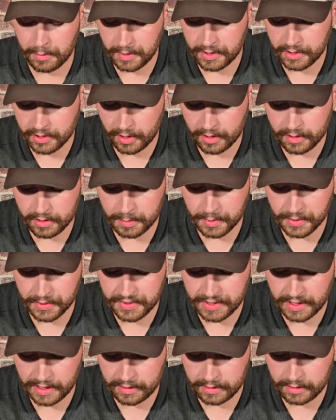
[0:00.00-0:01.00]
out with rechargeable
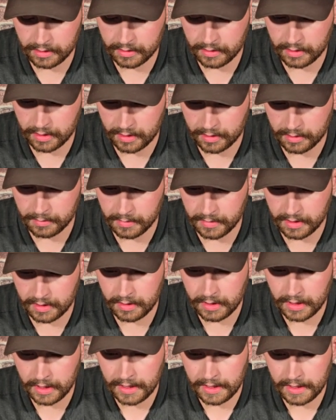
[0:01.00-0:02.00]
sight
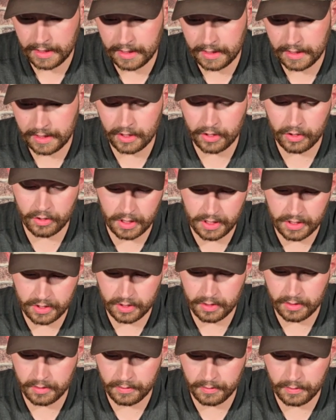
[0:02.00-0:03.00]

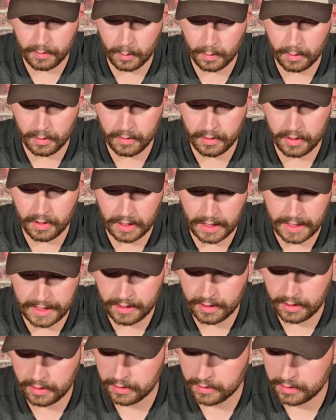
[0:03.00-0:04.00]
integration for the
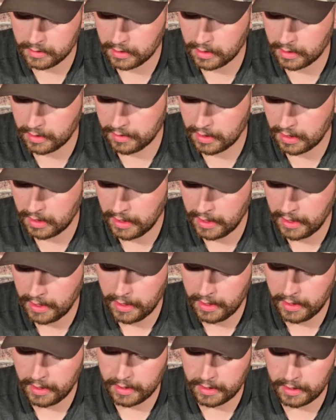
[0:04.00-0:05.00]
lighting of it.
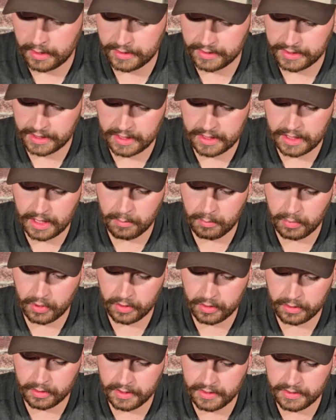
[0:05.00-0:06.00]
Sight tape
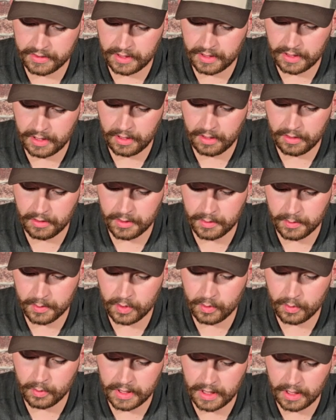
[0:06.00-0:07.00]
booklet is in here. You
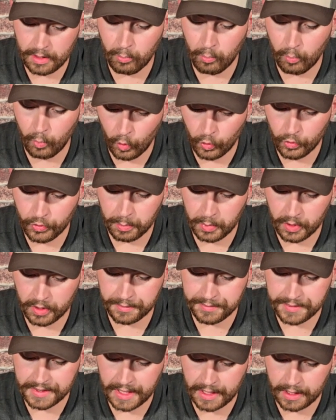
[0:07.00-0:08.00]
do get
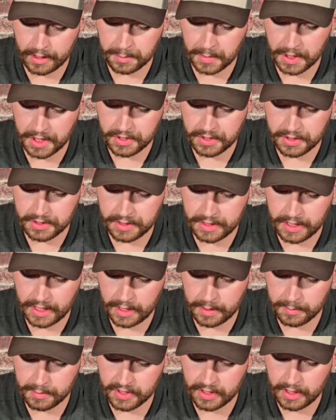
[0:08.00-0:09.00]
multiple of the calibration
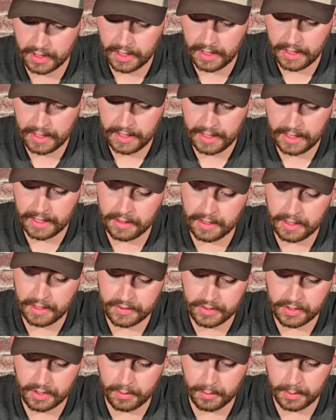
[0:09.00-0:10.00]
tapes, and
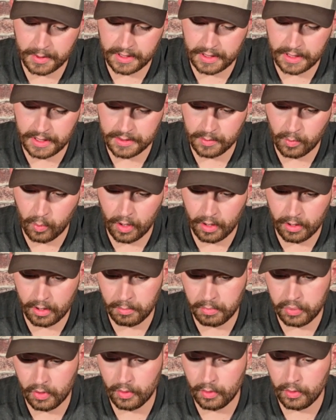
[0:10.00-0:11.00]
then it's on a really nice
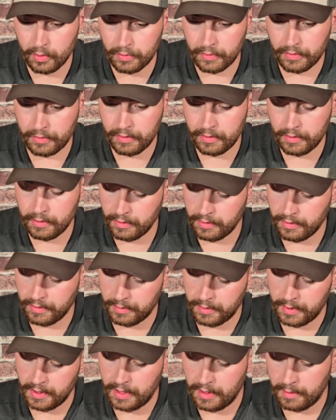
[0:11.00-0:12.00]
waterproof
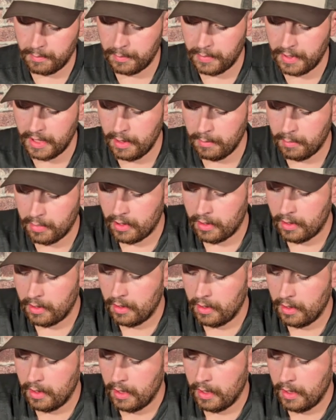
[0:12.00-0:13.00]
3M paper.
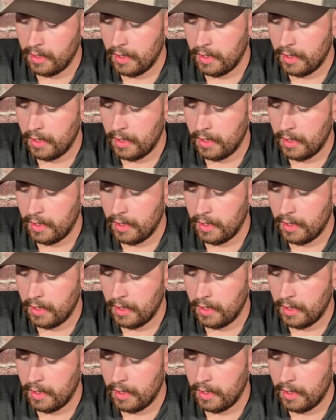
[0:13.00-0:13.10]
